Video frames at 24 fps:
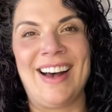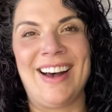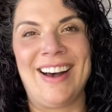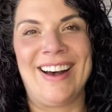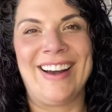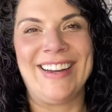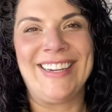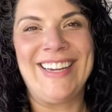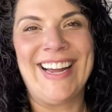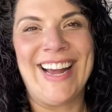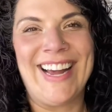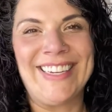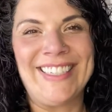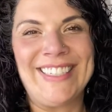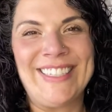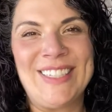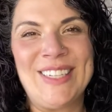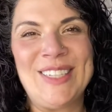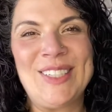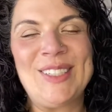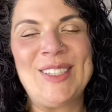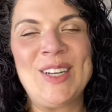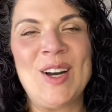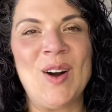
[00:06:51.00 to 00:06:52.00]
yes,
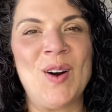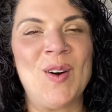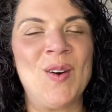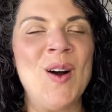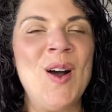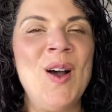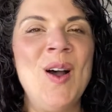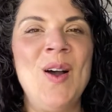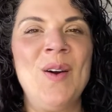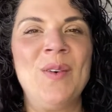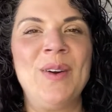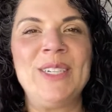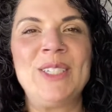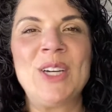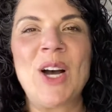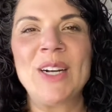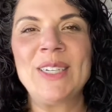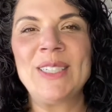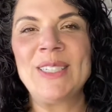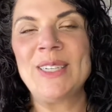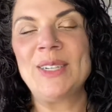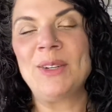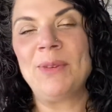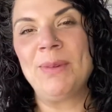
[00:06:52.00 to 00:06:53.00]
so we
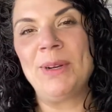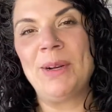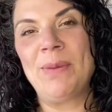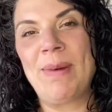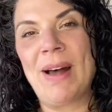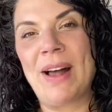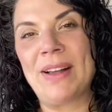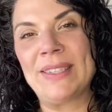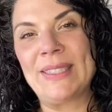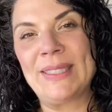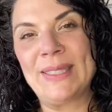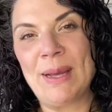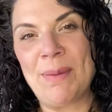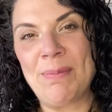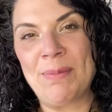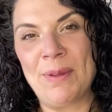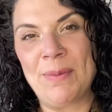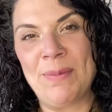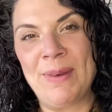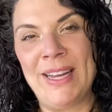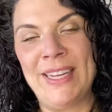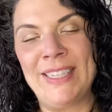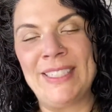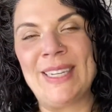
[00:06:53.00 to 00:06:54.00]
talked a little bit about
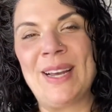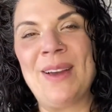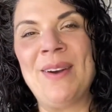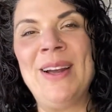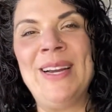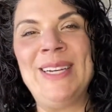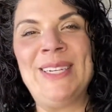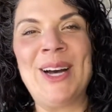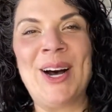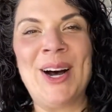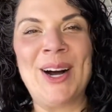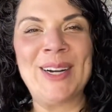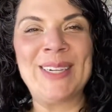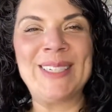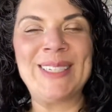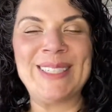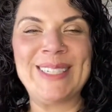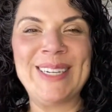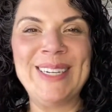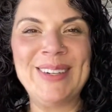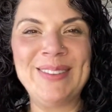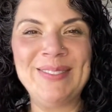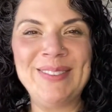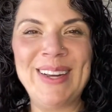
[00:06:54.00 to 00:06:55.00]
supplements, and we talked a
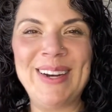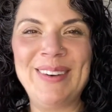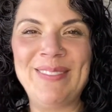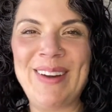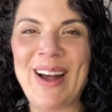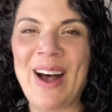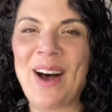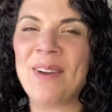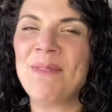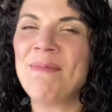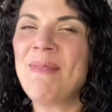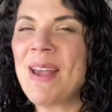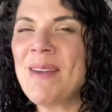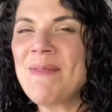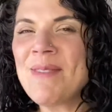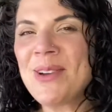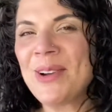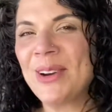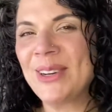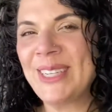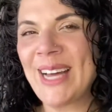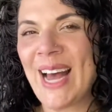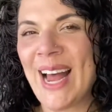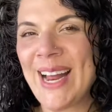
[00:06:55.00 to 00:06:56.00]
little bit about maybe
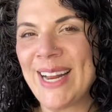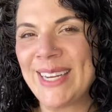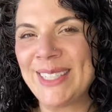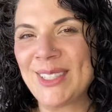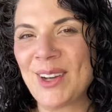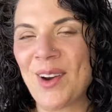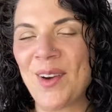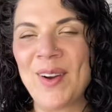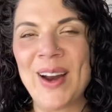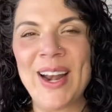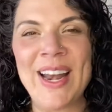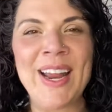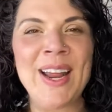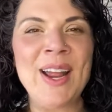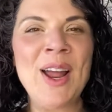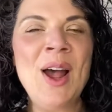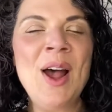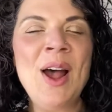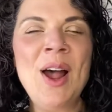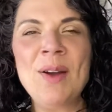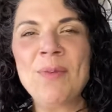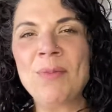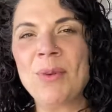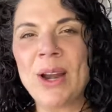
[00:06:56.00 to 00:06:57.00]
your diet's already
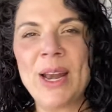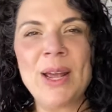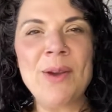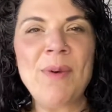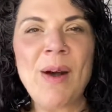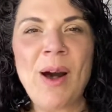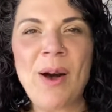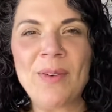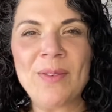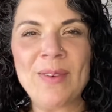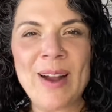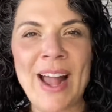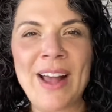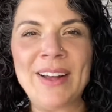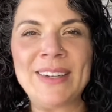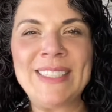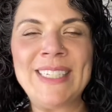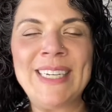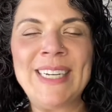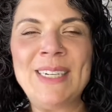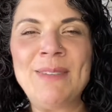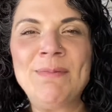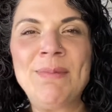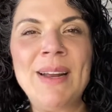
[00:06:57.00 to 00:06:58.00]
pretty well
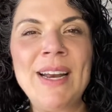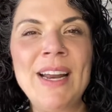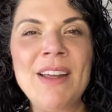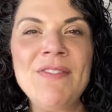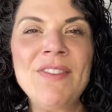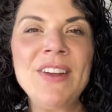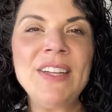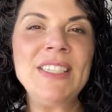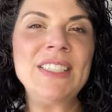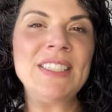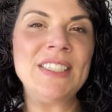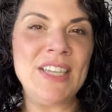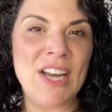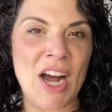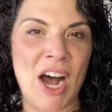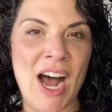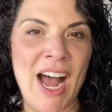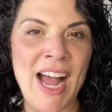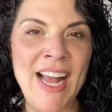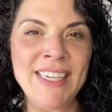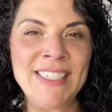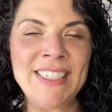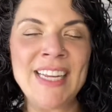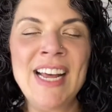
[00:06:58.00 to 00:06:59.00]
rounded, but if it's
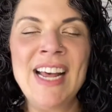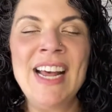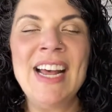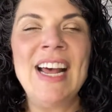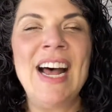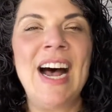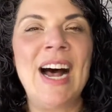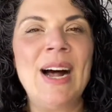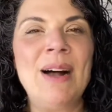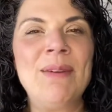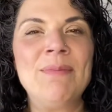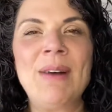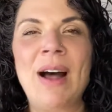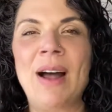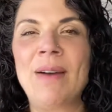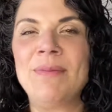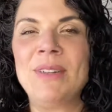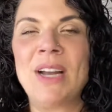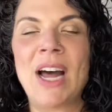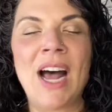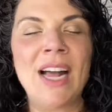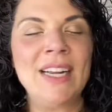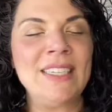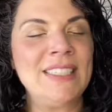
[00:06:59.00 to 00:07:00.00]
not, I'm
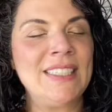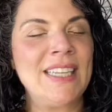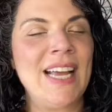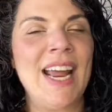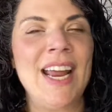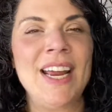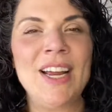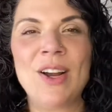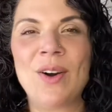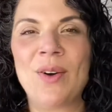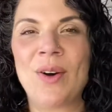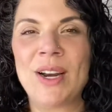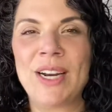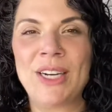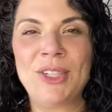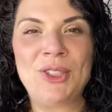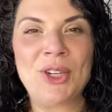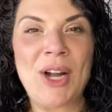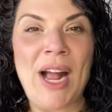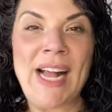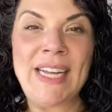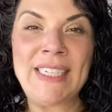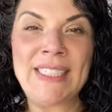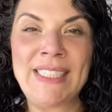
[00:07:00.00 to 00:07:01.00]
not saying go on a
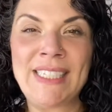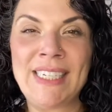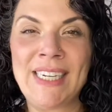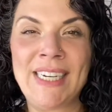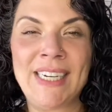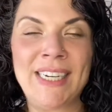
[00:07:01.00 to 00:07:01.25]
drastic,